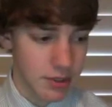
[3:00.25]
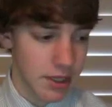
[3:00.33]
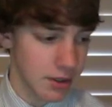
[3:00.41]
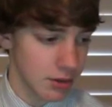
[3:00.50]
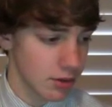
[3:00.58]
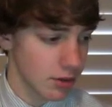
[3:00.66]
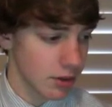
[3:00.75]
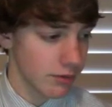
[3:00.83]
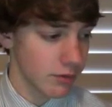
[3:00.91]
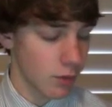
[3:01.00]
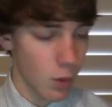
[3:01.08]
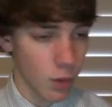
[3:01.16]
that you're
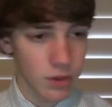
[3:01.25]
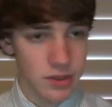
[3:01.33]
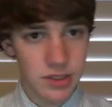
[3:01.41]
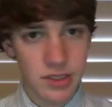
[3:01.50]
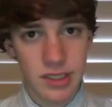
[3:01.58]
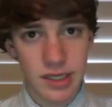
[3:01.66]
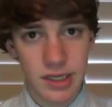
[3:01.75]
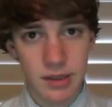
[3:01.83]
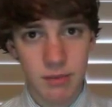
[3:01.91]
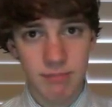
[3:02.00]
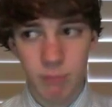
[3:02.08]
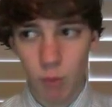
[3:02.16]
looking for, and
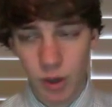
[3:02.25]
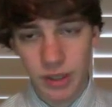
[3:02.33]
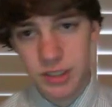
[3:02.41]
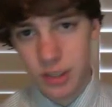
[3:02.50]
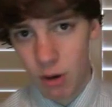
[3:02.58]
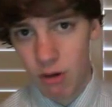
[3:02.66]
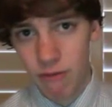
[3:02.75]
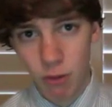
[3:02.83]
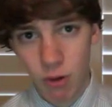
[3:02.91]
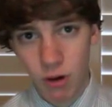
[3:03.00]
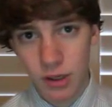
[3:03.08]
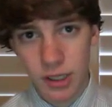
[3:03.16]
see what it's going
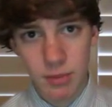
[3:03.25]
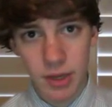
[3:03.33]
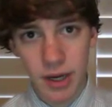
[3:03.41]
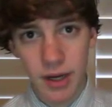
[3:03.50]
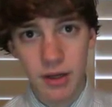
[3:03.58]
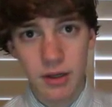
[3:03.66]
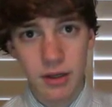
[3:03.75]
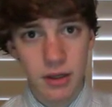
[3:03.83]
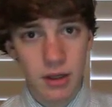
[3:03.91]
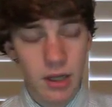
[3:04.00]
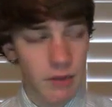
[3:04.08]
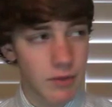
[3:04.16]
for on eBay.
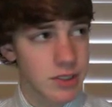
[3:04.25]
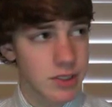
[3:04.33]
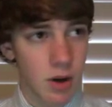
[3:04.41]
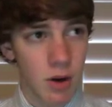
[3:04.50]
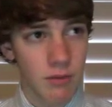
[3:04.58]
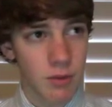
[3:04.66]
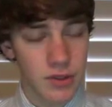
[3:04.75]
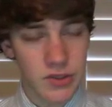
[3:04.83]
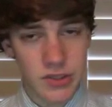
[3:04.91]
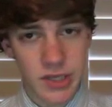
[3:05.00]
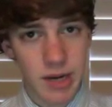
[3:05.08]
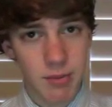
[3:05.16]
If it's going for the
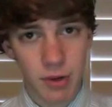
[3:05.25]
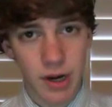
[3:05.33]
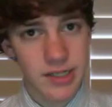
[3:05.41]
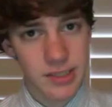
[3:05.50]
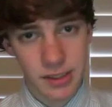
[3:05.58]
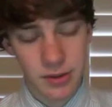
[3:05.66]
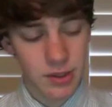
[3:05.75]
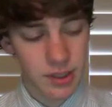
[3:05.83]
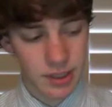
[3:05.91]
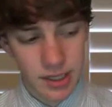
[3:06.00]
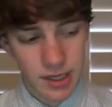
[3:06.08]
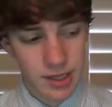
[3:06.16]
same price that you can
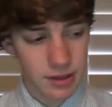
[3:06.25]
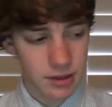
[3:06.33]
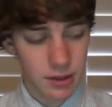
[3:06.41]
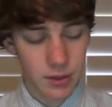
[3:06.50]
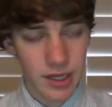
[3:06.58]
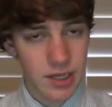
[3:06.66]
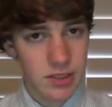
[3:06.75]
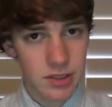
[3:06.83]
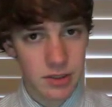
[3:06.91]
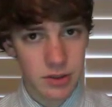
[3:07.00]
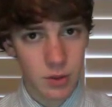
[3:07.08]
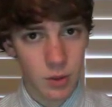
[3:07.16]
get it at the liquidation
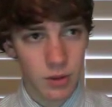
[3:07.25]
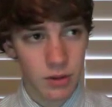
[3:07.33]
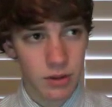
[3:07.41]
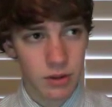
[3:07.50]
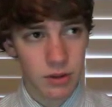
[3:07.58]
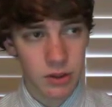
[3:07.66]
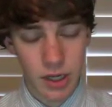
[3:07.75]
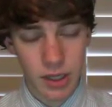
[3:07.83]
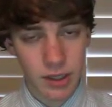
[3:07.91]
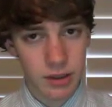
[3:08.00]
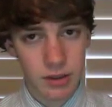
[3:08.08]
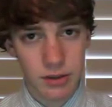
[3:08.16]
store, you
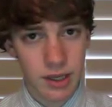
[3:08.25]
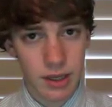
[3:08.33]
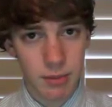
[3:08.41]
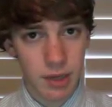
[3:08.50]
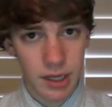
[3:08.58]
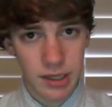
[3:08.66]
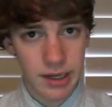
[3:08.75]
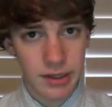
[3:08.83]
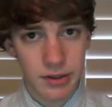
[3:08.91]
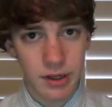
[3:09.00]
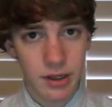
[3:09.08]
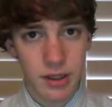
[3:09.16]
can't buy that.
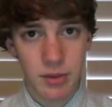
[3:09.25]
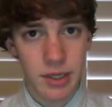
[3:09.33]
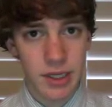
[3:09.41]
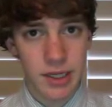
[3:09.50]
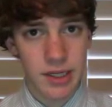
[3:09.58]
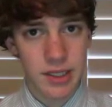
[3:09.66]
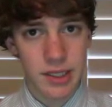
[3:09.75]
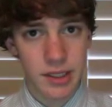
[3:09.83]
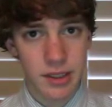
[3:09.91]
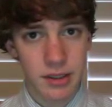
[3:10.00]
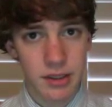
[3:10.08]
You're not going to make anything.